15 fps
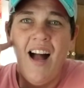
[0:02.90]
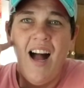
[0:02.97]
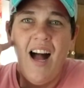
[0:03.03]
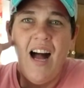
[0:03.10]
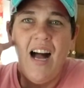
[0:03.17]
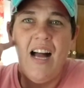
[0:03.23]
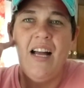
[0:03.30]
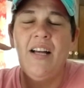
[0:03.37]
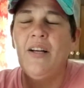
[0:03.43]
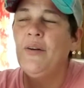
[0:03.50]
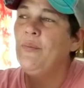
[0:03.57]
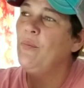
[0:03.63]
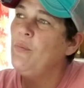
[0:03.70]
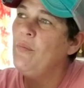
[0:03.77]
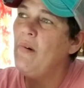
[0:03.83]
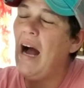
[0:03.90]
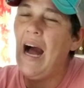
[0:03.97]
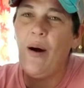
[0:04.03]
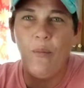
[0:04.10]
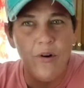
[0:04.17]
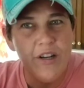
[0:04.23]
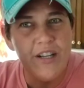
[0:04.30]
Uh,
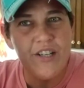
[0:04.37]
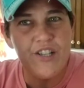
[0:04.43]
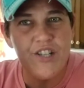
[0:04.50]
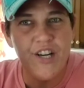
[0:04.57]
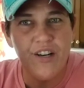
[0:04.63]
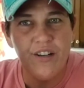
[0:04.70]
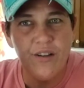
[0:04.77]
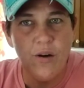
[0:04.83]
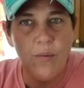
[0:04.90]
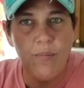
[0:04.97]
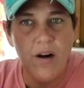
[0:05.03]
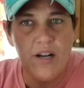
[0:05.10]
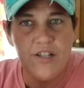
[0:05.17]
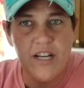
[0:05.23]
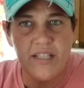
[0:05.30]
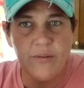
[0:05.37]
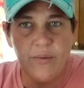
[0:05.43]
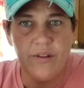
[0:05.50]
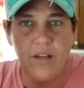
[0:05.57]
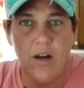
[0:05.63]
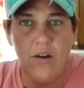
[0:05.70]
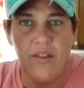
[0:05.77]
I wanted to share a little project
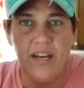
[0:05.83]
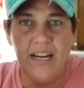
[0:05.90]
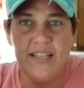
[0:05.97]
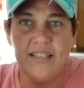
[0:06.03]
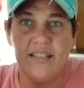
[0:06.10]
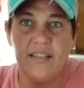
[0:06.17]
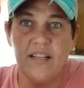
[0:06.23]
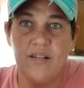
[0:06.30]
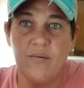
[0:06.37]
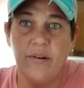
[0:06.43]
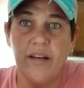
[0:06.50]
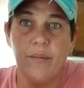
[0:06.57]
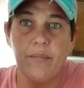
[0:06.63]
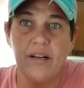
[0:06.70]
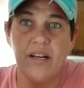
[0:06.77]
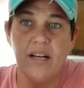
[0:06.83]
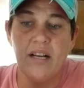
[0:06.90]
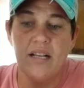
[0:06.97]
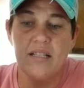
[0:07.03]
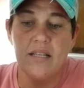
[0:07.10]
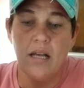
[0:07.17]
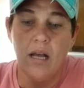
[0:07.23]
with y'all that I did this week
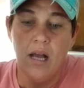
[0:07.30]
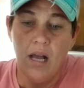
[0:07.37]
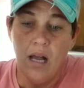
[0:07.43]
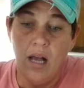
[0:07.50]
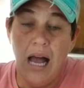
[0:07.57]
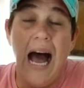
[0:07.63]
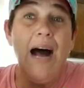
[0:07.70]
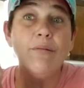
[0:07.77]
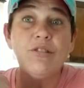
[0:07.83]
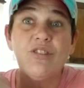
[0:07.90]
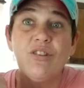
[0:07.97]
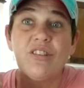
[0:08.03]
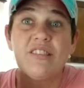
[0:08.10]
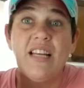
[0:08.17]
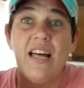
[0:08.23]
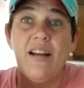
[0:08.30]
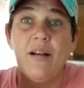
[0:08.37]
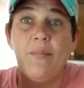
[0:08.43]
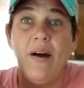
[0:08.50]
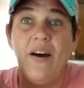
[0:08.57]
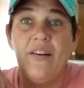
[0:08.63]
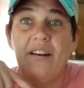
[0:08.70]
because I was so
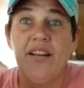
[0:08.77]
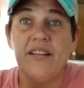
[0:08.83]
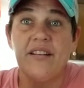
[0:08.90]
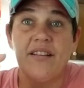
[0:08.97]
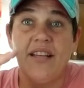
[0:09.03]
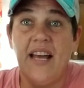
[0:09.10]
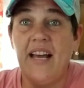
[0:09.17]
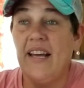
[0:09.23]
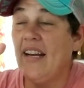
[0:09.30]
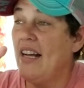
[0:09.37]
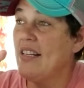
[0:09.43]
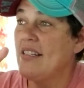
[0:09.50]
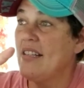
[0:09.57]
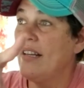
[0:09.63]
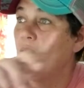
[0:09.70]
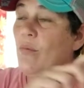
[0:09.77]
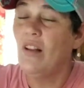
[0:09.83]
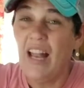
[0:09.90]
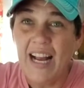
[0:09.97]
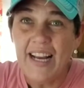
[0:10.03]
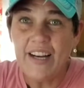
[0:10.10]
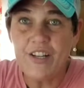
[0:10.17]
excited about it that I said,
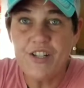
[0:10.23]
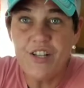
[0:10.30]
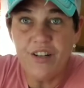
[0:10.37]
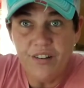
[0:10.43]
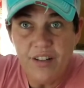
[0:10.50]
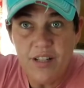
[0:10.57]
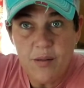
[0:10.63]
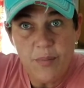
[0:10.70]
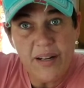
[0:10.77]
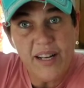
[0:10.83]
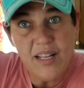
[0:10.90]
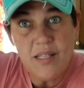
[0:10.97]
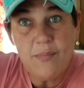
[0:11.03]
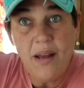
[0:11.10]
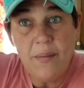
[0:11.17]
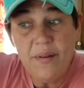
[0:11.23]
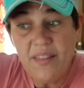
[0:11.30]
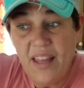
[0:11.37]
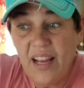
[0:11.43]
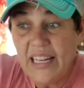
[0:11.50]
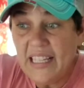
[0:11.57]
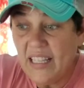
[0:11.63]
well, I got to share this because maybe
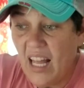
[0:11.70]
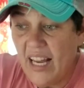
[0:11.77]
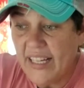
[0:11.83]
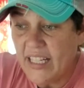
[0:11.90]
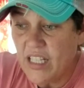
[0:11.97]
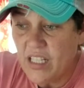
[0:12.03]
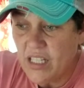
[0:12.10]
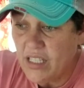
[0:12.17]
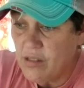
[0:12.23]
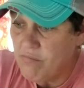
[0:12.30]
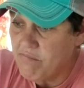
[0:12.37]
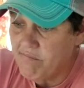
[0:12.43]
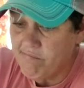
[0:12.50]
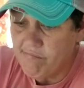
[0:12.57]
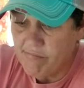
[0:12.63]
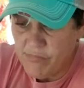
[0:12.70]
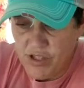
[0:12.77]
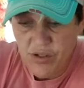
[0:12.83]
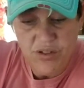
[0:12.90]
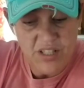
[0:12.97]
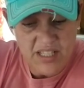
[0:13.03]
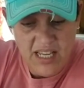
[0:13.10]
they can like it and
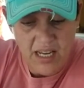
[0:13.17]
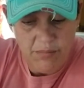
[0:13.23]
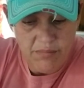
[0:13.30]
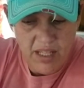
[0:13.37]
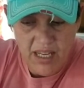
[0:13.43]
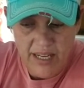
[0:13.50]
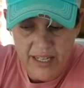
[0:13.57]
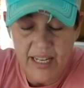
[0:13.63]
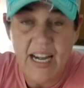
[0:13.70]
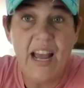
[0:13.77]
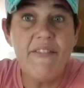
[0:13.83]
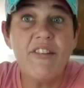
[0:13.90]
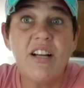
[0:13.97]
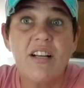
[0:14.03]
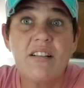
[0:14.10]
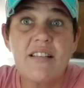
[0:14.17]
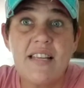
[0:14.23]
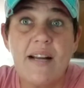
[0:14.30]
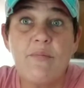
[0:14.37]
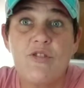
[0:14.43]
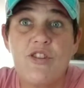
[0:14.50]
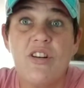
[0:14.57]
do the same thing and have the
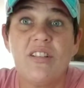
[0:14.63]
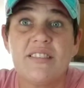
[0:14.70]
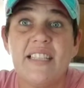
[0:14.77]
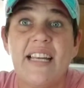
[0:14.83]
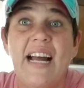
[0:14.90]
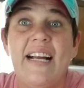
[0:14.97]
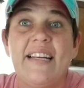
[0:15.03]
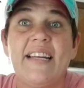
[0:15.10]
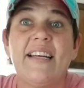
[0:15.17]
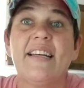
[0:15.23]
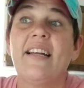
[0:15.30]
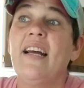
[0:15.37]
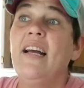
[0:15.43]
same results that I did.